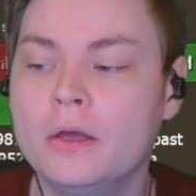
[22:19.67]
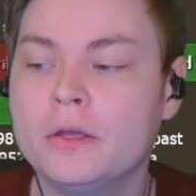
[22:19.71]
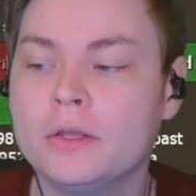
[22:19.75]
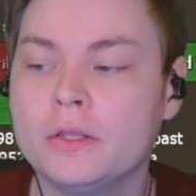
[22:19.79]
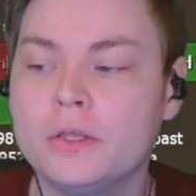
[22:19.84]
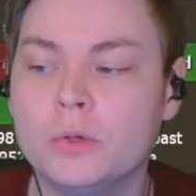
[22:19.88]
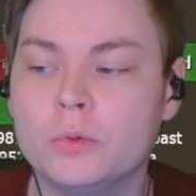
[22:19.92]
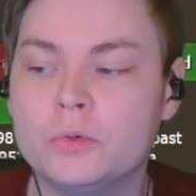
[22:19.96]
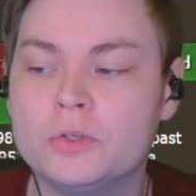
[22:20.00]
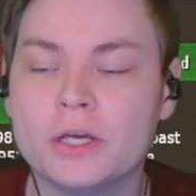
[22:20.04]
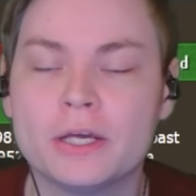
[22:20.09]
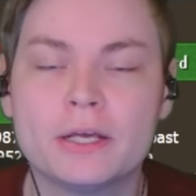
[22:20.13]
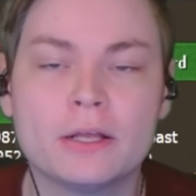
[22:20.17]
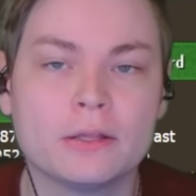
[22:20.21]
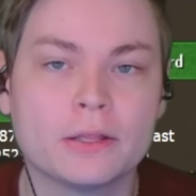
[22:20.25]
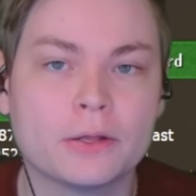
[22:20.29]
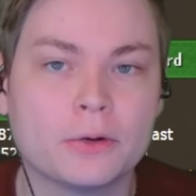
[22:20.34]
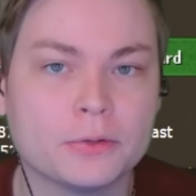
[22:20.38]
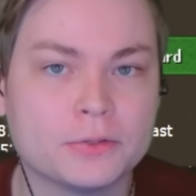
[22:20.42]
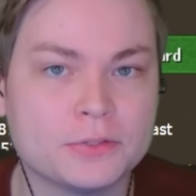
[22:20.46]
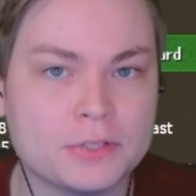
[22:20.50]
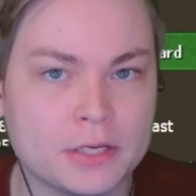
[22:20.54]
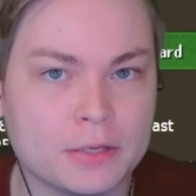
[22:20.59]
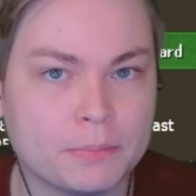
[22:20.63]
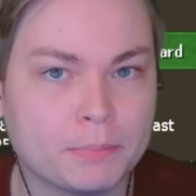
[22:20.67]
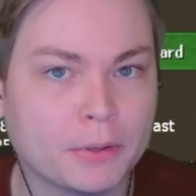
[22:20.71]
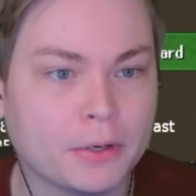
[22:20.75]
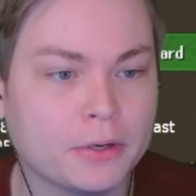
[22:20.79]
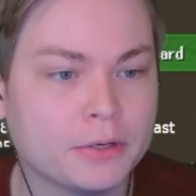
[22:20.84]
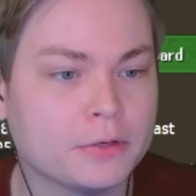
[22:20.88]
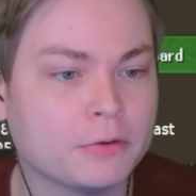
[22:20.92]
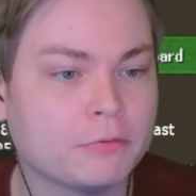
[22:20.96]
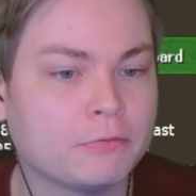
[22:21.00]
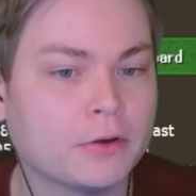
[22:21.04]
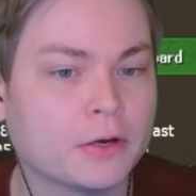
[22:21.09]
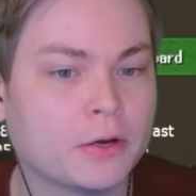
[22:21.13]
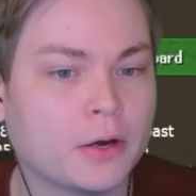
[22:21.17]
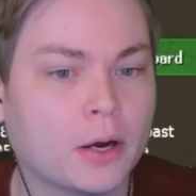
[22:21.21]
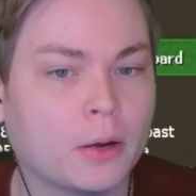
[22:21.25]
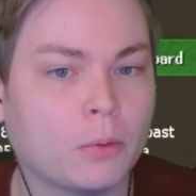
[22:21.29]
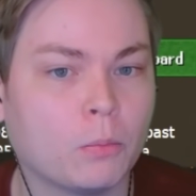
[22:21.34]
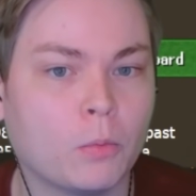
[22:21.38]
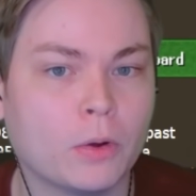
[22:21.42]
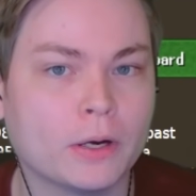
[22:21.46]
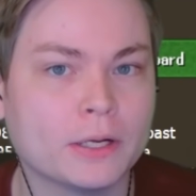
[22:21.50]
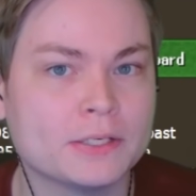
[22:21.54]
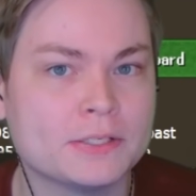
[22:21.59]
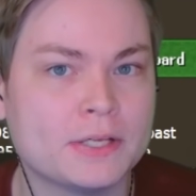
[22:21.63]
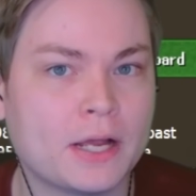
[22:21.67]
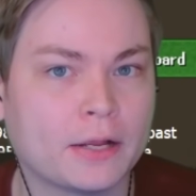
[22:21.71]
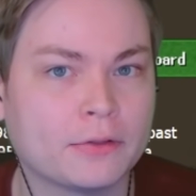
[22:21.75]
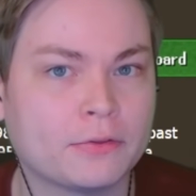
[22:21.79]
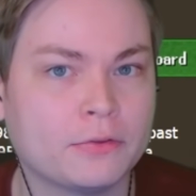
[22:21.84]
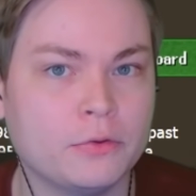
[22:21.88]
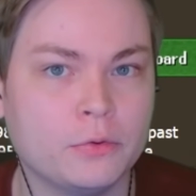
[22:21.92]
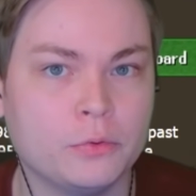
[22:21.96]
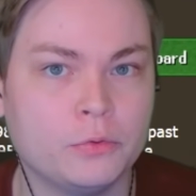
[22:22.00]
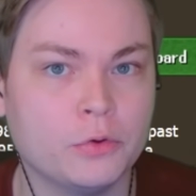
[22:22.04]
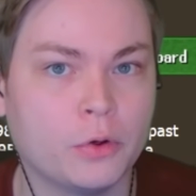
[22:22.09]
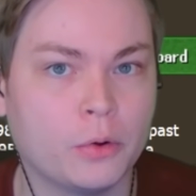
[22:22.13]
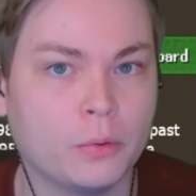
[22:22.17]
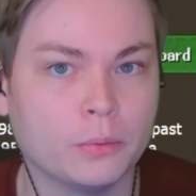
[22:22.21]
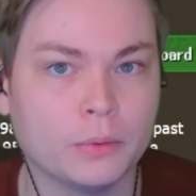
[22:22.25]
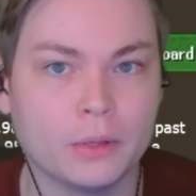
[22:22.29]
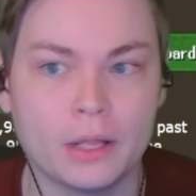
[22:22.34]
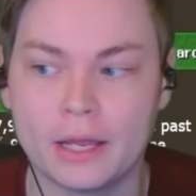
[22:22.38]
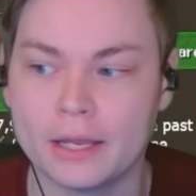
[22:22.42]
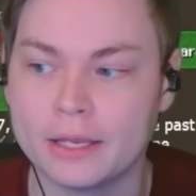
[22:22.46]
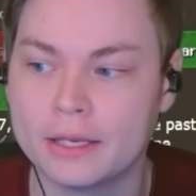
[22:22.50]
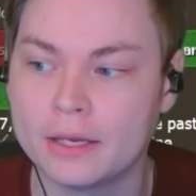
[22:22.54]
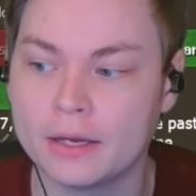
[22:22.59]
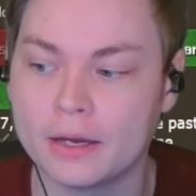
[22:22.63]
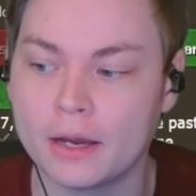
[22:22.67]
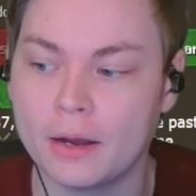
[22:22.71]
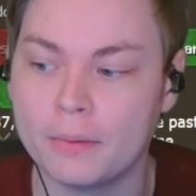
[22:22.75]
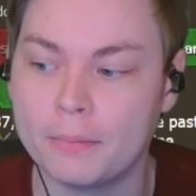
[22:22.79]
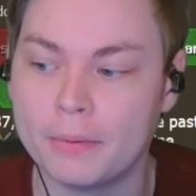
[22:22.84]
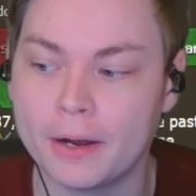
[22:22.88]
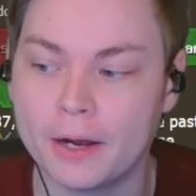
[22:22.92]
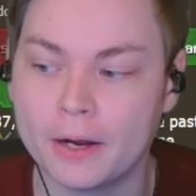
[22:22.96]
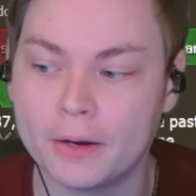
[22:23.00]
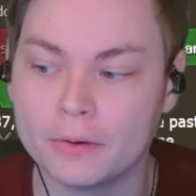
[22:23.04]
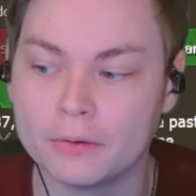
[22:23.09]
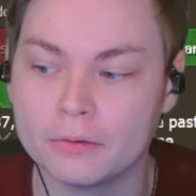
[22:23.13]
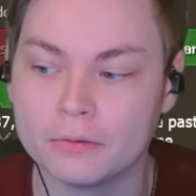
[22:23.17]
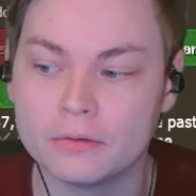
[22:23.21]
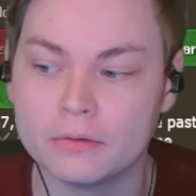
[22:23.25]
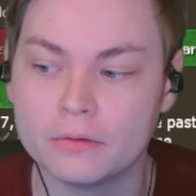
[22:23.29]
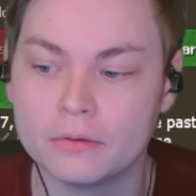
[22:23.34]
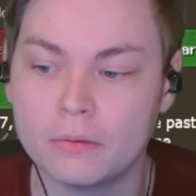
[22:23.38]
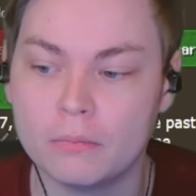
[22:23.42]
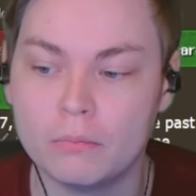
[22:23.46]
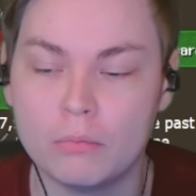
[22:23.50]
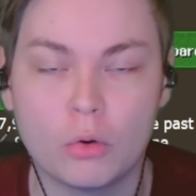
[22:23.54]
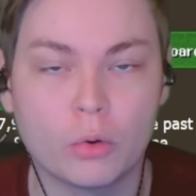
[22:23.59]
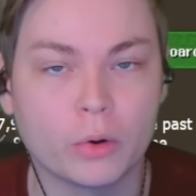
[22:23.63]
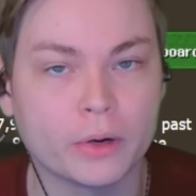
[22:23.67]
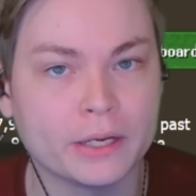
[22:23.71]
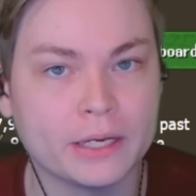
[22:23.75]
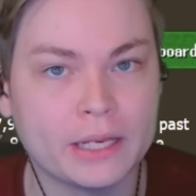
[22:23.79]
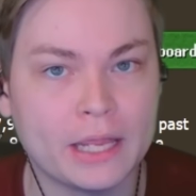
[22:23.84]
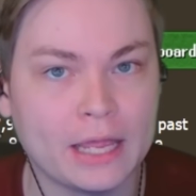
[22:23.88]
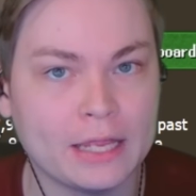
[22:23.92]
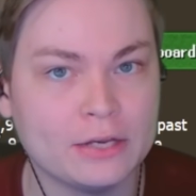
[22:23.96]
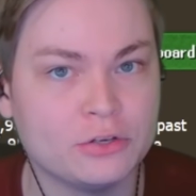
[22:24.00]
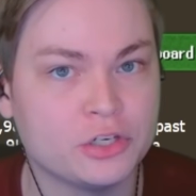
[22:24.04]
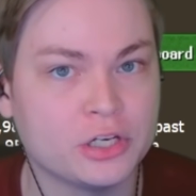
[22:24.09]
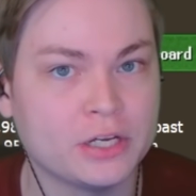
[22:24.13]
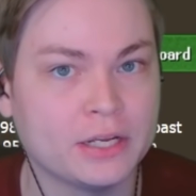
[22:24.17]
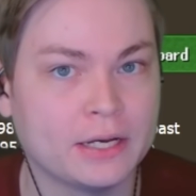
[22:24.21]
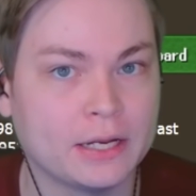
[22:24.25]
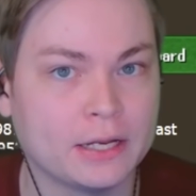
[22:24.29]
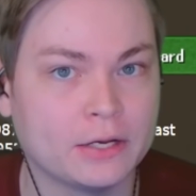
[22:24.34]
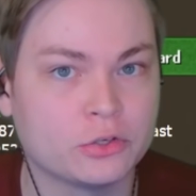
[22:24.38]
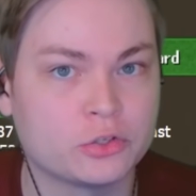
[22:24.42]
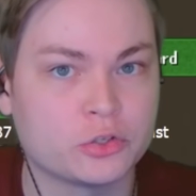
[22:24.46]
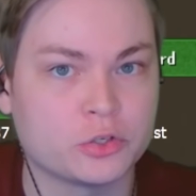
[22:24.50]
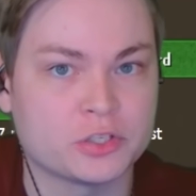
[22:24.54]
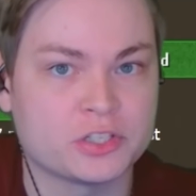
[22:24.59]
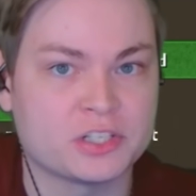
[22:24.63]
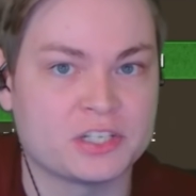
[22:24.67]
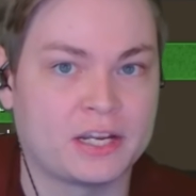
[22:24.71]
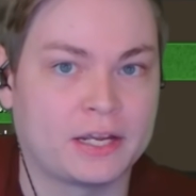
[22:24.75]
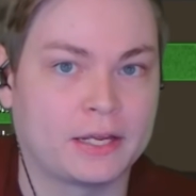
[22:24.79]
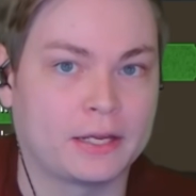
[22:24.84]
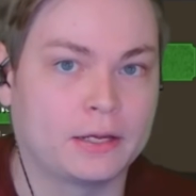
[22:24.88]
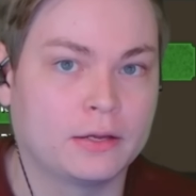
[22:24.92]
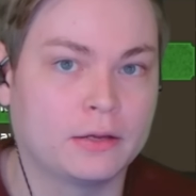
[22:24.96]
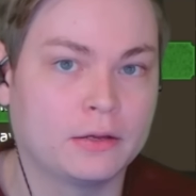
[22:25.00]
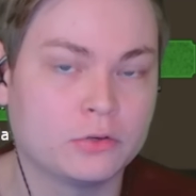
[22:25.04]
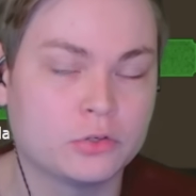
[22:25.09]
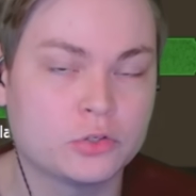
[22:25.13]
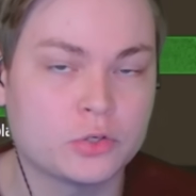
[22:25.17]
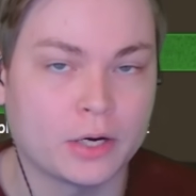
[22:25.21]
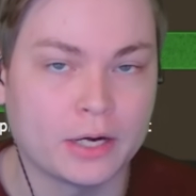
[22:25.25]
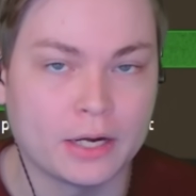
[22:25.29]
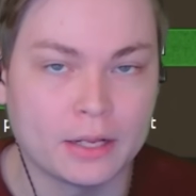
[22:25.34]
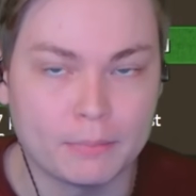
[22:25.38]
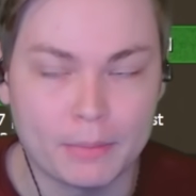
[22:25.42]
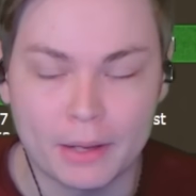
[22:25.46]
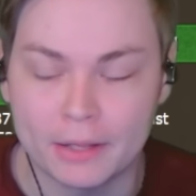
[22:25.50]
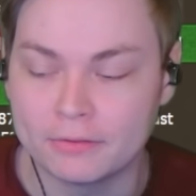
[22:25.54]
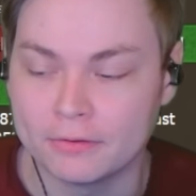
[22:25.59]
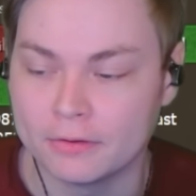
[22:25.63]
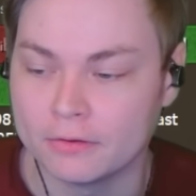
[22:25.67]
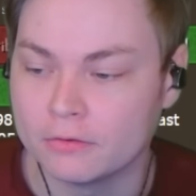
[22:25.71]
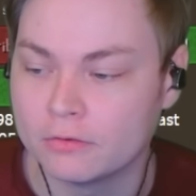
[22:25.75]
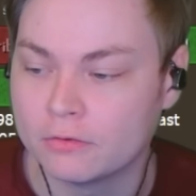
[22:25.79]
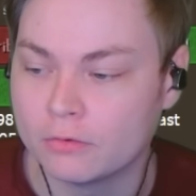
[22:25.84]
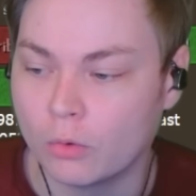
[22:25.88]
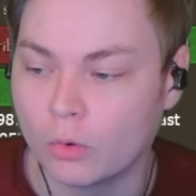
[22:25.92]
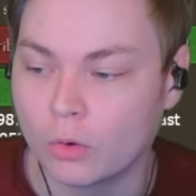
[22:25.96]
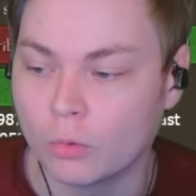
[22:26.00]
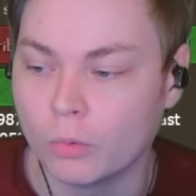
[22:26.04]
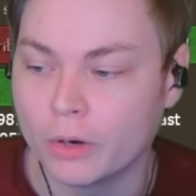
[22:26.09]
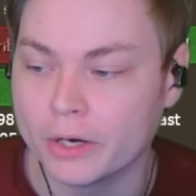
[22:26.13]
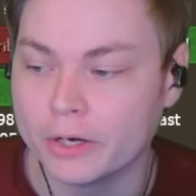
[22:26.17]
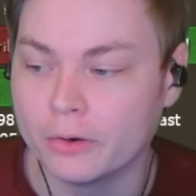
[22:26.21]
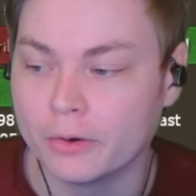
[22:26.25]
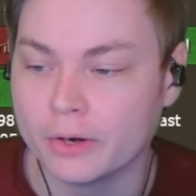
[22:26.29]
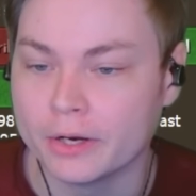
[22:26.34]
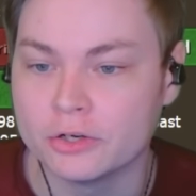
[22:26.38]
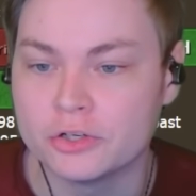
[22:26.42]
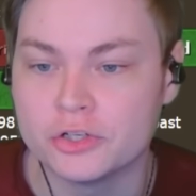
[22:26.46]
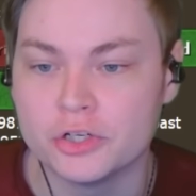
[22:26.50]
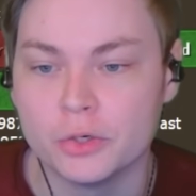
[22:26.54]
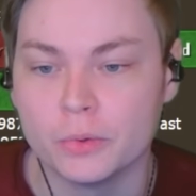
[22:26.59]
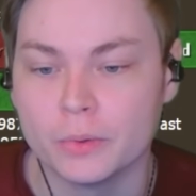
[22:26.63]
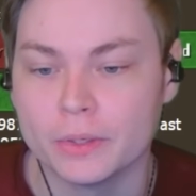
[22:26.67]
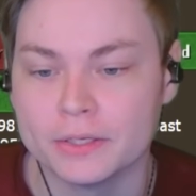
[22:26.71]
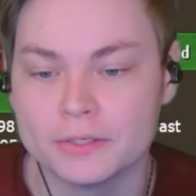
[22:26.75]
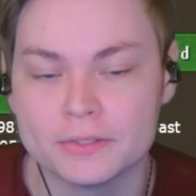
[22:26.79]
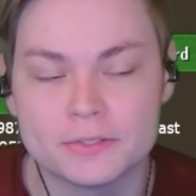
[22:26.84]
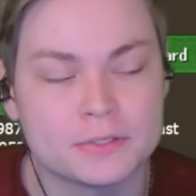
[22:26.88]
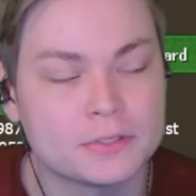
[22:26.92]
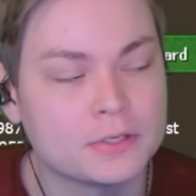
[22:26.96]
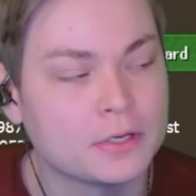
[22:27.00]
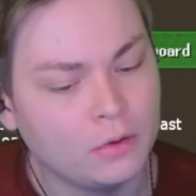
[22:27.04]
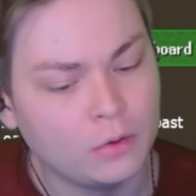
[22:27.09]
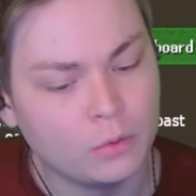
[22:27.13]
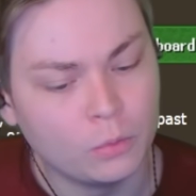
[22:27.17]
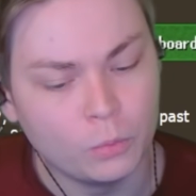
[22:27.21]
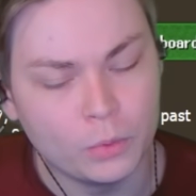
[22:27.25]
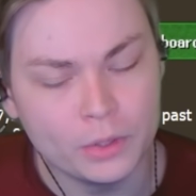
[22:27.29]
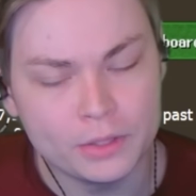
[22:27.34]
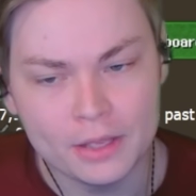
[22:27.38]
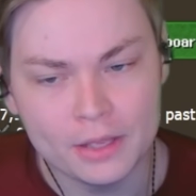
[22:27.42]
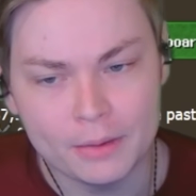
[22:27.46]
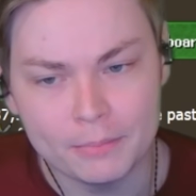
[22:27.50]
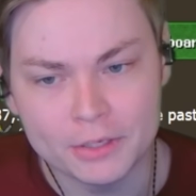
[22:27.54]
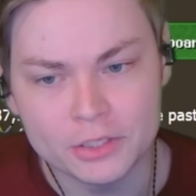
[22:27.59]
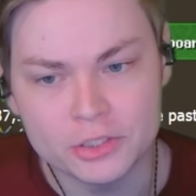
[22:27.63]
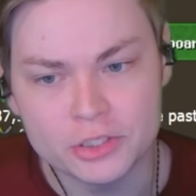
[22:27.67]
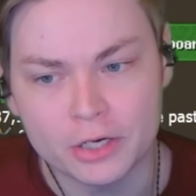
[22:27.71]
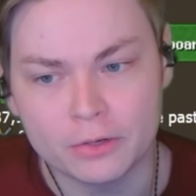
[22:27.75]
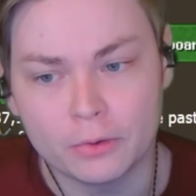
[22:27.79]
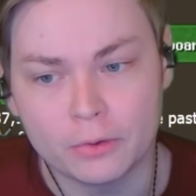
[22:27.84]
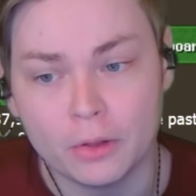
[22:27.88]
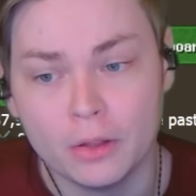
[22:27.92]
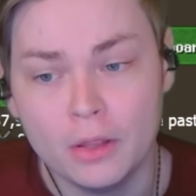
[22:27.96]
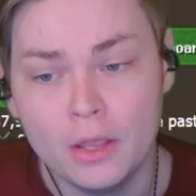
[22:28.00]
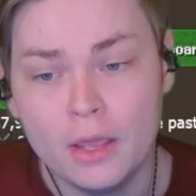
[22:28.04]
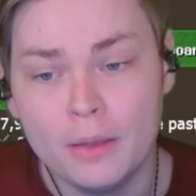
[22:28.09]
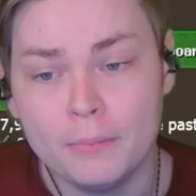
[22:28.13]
you dig a little deeper and you figure out what exactly you don't like about more engaging and interesting training methods, or what your issue is with them in general,